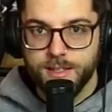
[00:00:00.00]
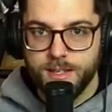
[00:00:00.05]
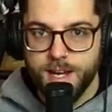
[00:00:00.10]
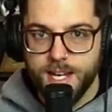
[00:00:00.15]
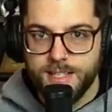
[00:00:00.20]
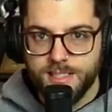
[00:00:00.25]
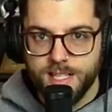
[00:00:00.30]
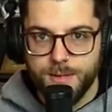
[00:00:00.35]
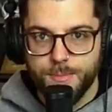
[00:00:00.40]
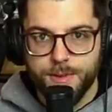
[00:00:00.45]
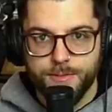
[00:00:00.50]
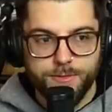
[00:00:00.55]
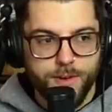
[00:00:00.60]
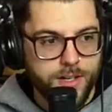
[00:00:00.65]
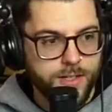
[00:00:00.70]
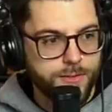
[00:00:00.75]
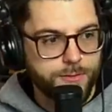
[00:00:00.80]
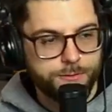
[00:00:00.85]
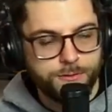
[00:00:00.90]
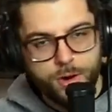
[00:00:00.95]
I sit on my
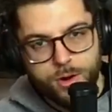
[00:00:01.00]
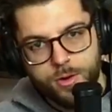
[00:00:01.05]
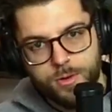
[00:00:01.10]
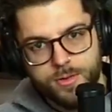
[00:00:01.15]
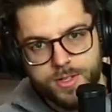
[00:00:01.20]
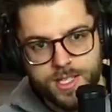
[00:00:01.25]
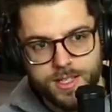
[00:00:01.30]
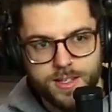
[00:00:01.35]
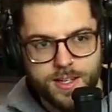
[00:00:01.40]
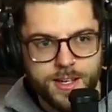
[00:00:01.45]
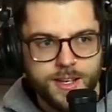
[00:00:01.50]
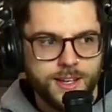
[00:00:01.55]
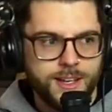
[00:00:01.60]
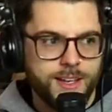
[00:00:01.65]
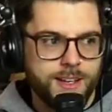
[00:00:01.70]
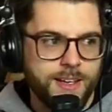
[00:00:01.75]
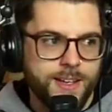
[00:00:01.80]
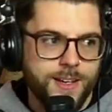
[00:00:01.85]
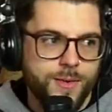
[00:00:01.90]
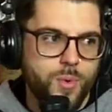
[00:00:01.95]
fucking phone and
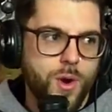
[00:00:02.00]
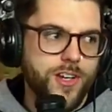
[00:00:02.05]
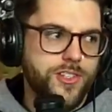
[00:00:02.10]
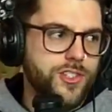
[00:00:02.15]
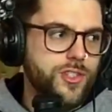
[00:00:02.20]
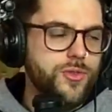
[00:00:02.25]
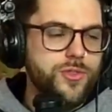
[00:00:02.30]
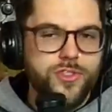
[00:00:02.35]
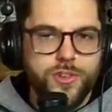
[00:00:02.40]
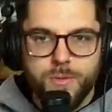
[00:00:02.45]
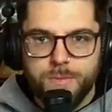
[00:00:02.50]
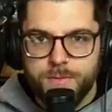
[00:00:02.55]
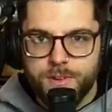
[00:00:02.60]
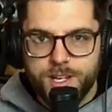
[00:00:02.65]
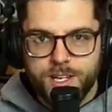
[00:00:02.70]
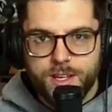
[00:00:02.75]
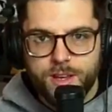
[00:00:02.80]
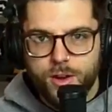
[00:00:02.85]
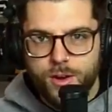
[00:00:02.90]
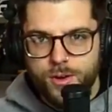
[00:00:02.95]
watch YouTube
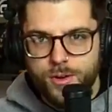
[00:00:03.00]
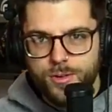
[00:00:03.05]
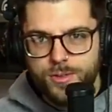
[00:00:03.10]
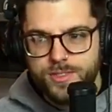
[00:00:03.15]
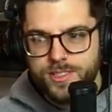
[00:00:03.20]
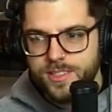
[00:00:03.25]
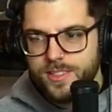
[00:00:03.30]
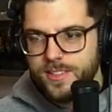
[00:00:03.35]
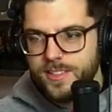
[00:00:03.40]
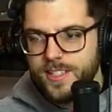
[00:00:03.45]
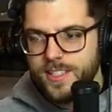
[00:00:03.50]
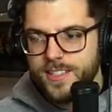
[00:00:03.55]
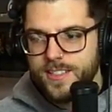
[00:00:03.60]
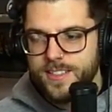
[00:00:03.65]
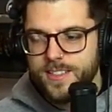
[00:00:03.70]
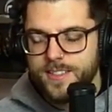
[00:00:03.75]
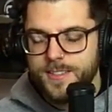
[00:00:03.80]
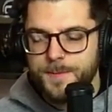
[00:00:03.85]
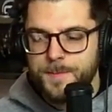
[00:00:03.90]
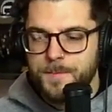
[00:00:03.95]
videos,
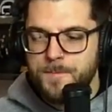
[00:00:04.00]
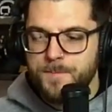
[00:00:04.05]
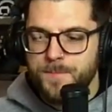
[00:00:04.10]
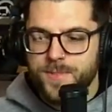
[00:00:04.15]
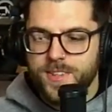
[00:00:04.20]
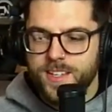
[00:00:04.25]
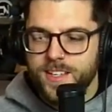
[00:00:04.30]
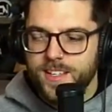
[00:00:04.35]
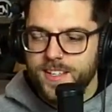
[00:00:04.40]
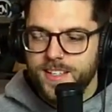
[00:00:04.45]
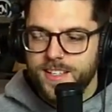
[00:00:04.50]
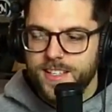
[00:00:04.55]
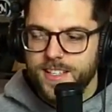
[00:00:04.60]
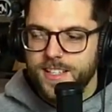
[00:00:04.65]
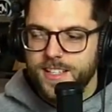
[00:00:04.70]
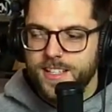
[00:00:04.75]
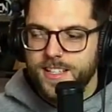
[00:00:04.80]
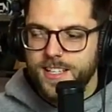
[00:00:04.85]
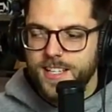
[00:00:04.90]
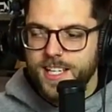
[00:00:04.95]
and
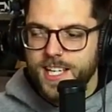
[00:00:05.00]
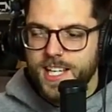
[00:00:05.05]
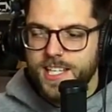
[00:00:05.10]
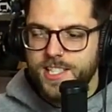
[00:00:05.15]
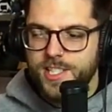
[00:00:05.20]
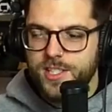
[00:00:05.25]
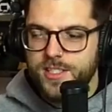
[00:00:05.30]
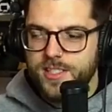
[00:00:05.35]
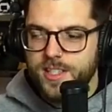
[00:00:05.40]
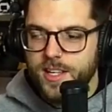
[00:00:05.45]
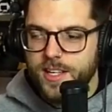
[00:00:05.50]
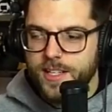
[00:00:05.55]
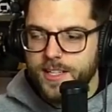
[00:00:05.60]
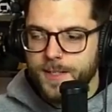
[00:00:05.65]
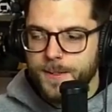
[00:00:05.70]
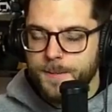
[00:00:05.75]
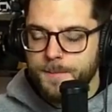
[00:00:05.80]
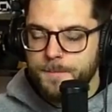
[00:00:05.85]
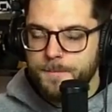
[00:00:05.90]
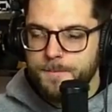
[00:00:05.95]
it's just
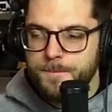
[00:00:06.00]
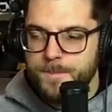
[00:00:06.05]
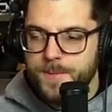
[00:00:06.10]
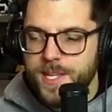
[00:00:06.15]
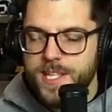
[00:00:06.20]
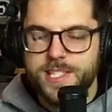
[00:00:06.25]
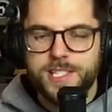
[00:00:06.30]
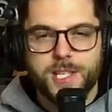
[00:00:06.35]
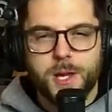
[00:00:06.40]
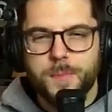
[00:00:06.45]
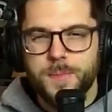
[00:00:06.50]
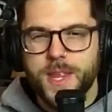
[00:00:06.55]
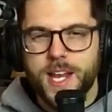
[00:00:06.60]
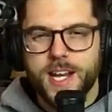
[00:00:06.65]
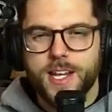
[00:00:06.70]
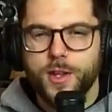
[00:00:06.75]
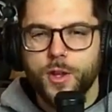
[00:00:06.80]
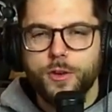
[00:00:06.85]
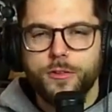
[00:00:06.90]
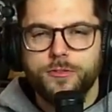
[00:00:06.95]
like it's something that I
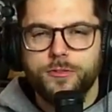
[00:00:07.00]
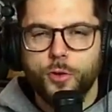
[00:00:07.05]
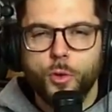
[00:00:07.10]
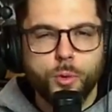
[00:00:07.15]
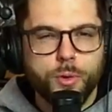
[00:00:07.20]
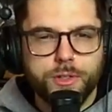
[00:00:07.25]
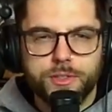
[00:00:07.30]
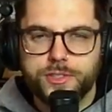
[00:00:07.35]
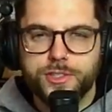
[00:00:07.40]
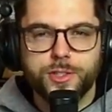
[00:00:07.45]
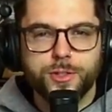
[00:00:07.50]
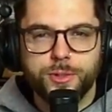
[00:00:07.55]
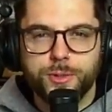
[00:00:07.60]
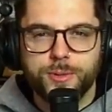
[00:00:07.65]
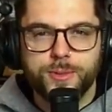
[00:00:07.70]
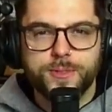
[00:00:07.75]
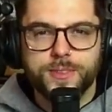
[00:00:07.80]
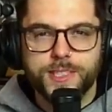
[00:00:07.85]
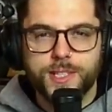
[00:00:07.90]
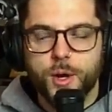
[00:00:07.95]
look forward to.
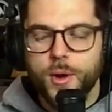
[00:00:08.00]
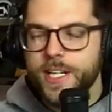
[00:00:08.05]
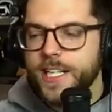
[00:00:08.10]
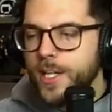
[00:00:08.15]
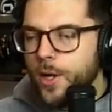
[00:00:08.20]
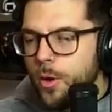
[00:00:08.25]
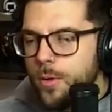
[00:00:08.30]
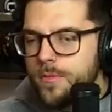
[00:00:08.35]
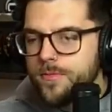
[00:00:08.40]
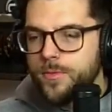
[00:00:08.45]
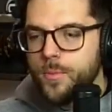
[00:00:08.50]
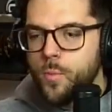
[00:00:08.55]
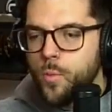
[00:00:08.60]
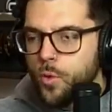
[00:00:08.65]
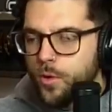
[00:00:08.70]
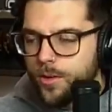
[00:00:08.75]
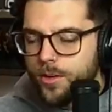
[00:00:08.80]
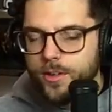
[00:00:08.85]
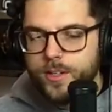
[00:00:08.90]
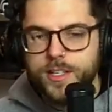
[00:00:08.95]
You know, I get home from
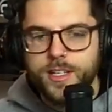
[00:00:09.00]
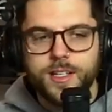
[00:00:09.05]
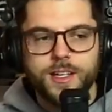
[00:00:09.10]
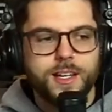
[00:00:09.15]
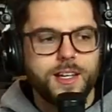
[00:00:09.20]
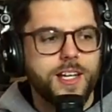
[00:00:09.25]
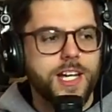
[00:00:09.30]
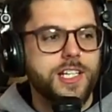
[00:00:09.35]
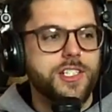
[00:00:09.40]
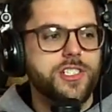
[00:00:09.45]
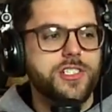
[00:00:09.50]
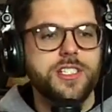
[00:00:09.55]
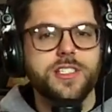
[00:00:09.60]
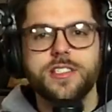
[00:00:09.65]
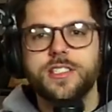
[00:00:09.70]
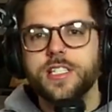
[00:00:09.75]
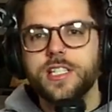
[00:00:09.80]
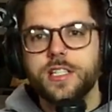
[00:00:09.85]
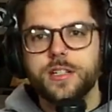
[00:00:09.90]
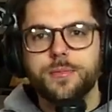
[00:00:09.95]
work and just to
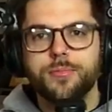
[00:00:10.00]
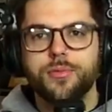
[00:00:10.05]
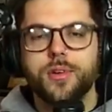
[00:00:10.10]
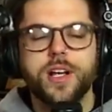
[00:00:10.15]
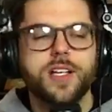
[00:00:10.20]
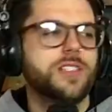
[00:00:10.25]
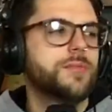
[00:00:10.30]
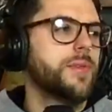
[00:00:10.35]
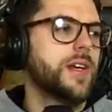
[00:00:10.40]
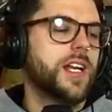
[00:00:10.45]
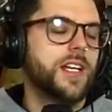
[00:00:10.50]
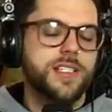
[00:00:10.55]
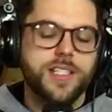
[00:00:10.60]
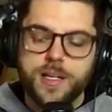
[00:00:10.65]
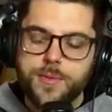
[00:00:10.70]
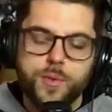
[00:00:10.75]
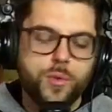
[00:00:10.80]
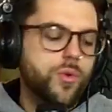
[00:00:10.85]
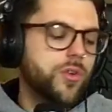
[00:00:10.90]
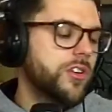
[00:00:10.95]
decompress, man. I take
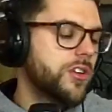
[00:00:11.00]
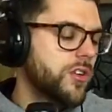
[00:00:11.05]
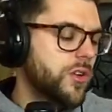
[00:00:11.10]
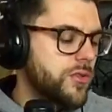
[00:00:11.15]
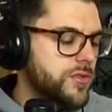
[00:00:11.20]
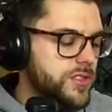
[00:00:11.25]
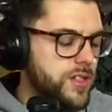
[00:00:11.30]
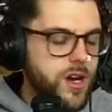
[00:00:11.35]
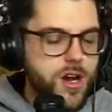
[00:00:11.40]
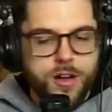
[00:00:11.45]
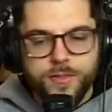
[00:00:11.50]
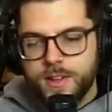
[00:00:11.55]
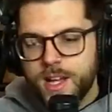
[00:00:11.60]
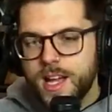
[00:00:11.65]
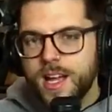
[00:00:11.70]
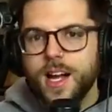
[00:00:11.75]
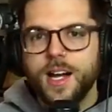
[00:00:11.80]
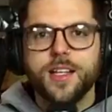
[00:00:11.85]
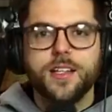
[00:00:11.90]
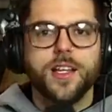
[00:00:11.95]
my work clothes off,
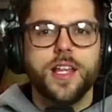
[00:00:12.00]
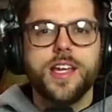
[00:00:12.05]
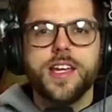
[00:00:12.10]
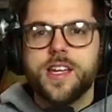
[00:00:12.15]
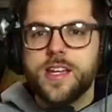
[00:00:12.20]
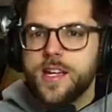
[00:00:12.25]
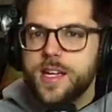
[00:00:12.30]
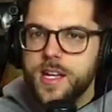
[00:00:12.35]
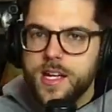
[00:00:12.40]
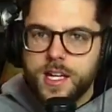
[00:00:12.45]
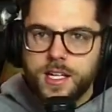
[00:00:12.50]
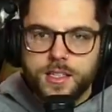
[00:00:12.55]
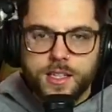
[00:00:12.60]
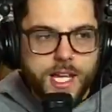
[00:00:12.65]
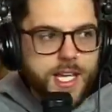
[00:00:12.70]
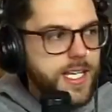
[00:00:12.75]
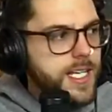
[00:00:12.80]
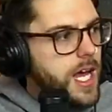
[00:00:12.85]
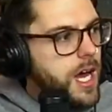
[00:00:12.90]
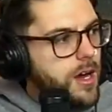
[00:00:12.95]
I lay
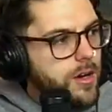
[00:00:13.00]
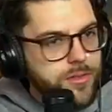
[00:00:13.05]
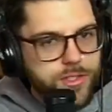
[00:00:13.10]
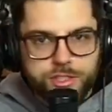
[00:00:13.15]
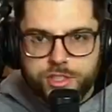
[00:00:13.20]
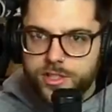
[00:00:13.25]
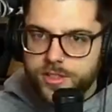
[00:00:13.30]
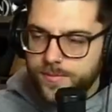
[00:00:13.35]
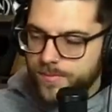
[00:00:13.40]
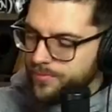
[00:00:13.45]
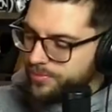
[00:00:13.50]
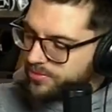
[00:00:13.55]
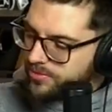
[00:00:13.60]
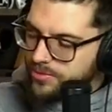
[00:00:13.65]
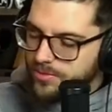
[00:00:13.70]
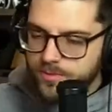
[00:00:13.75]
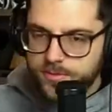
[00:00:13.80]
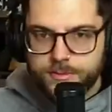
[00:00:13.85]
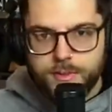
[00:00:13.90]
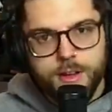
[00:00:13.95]
down and just
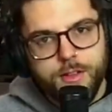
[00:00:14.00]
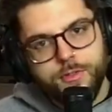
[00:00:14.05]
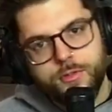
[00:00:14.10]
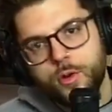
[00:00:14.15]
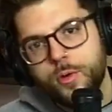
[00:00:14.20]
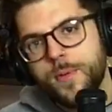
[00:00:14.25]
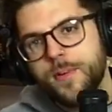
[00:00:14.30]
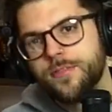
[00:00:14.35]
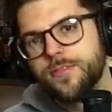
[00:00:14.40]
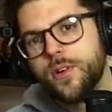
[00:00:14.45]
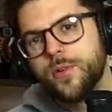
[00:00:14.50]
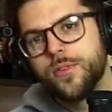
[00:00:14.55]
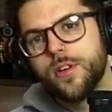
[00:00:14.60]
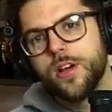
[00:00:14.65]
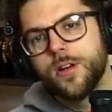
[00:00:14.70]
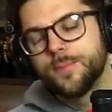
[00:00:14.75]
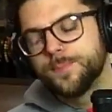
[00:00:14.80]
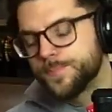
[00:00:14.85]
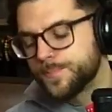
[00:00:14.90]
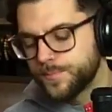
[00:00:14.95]
throw my phone up.
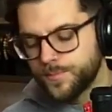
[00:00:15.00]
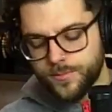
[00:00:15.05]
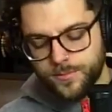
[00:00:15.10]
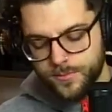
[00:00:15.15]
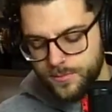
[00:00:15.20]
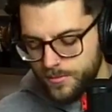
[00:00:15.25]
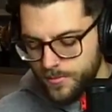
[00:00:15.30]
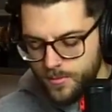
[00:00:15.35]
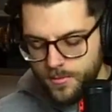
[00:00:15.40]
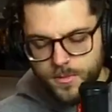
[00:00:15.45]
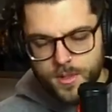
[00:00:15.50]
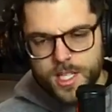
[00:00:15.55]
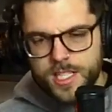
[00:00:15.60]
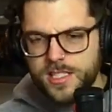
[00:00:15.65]
It's